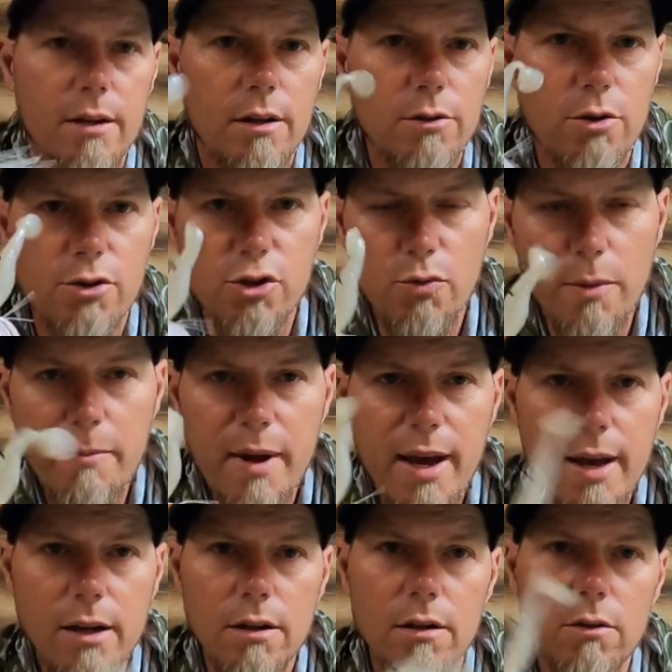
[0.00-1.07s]
a little swim
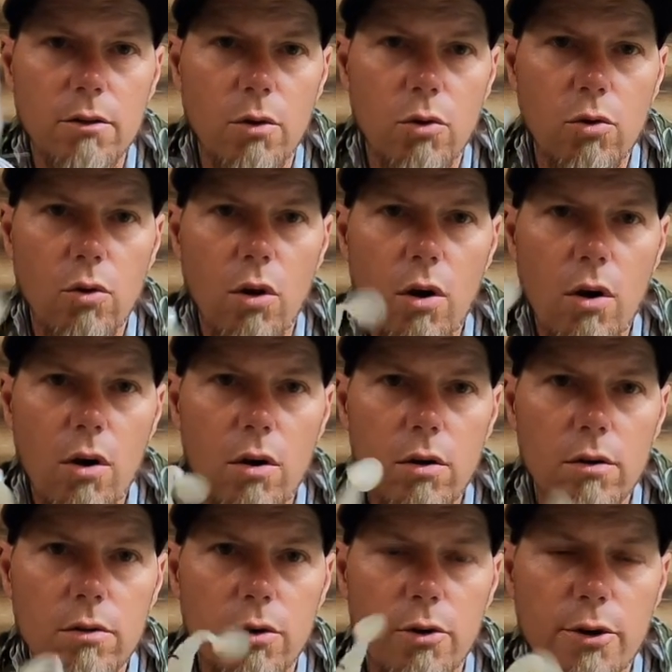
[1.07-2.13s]
bait, a little
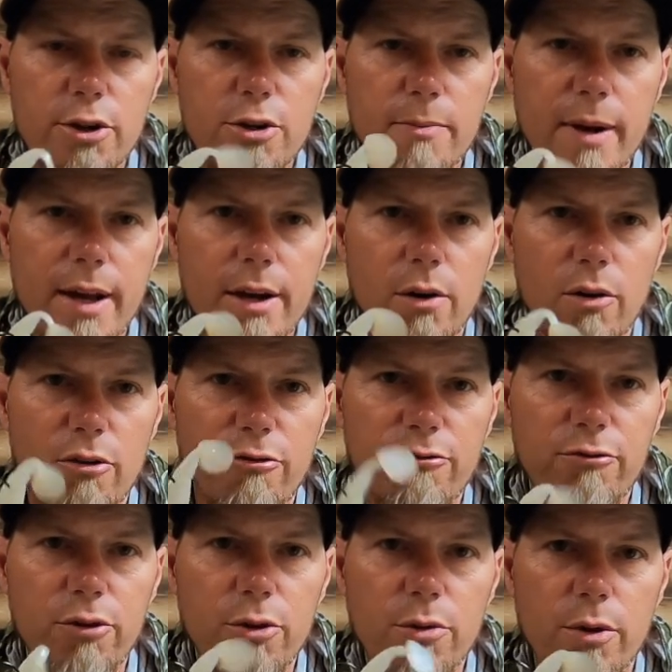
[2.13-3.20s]
crawl, a little creature bait, or a
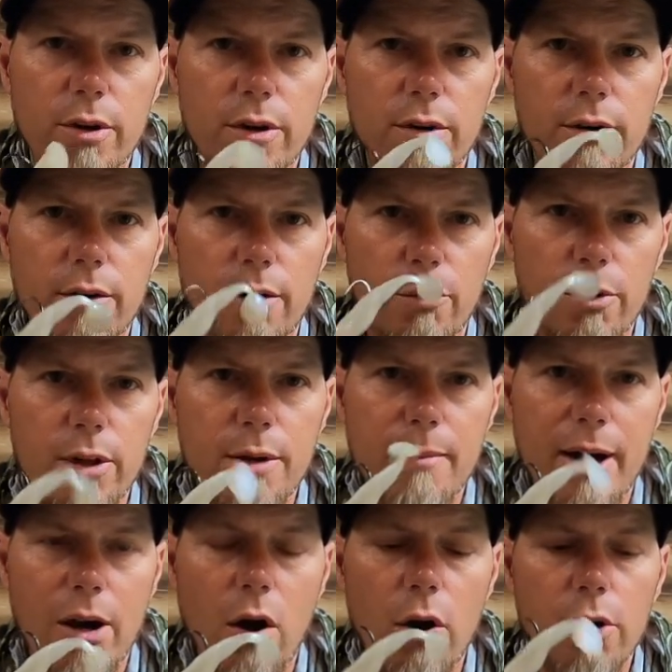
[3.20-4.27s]
fluke are really
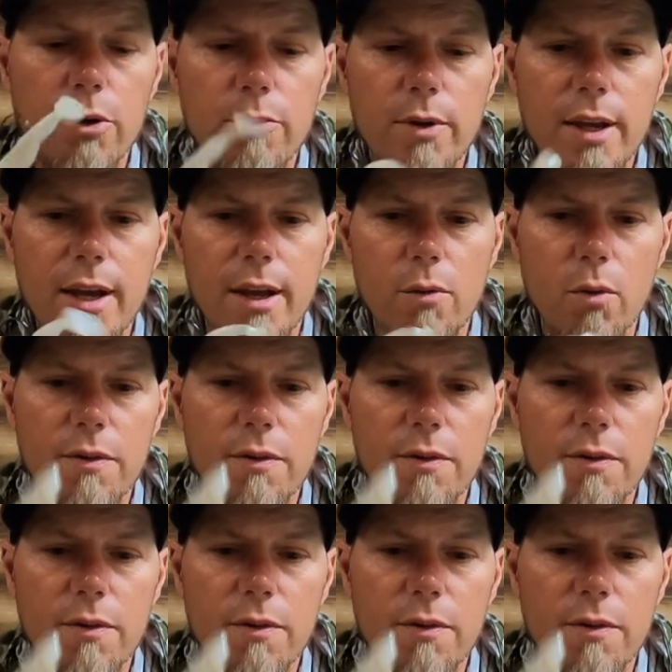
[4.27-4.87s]
about all you need.